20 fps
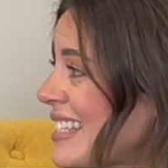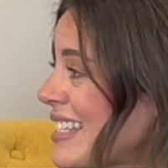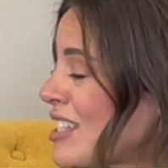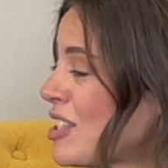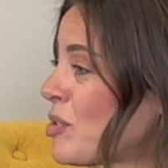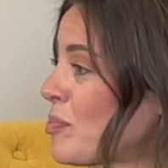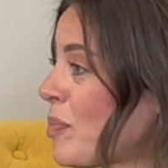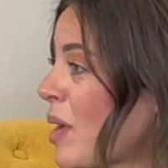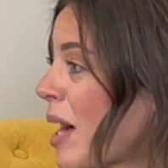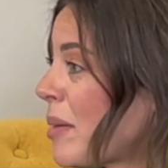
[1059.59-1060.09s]

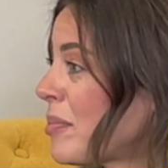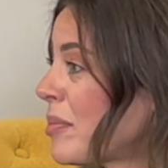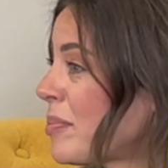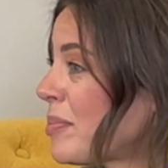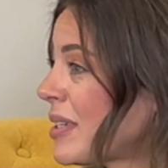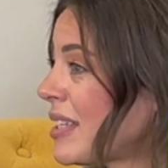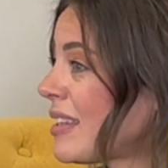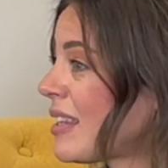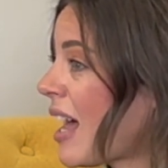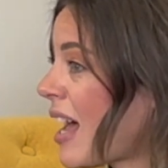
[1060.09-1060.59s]
It's
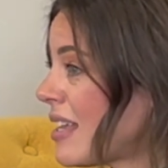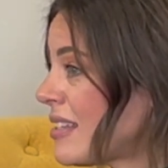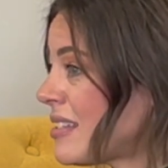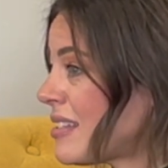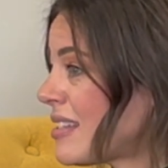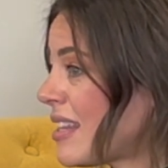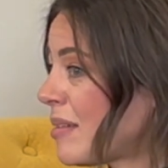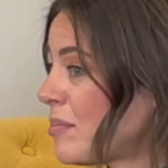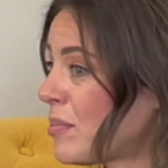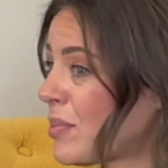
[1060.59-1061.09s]
probably less
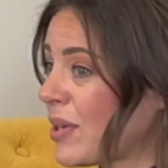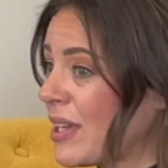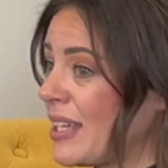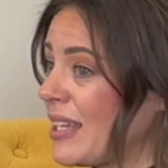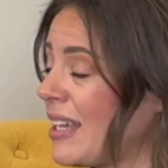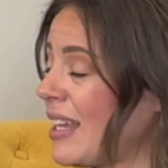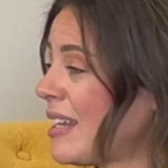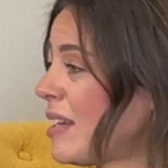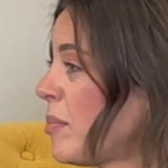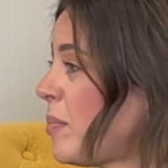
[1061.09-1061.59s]
than
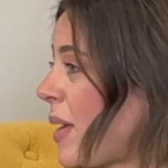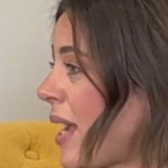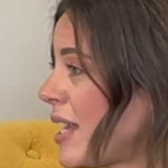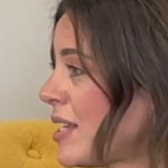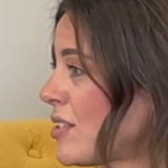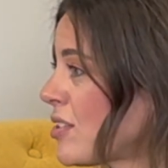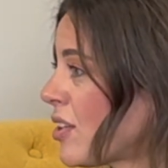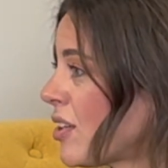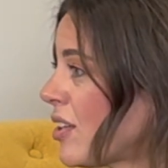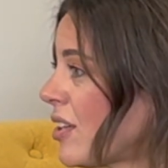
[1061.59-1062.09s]
bringing in a
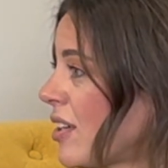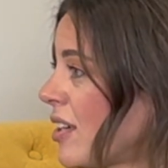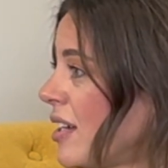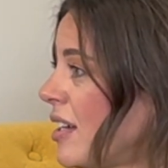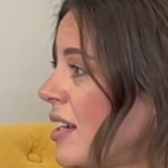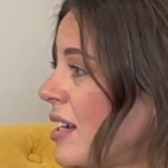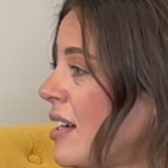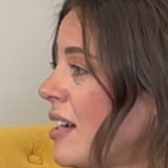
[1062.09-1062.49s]
painter.